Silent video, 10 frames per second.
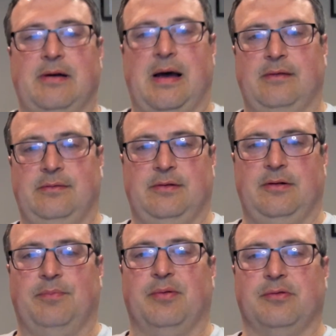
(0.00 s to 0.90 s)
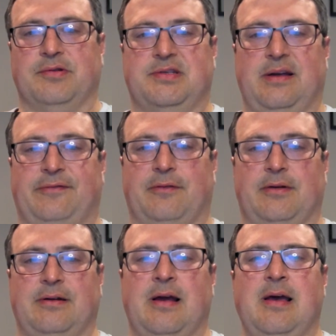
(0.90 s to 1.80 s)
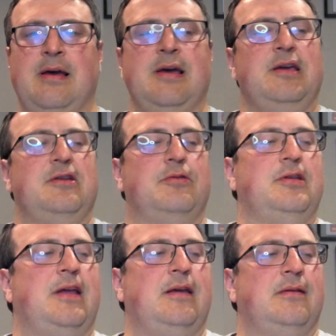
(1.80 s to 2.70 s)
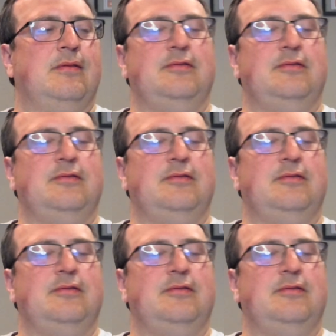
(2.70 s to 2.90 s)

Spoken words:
how do their borders differ, and did they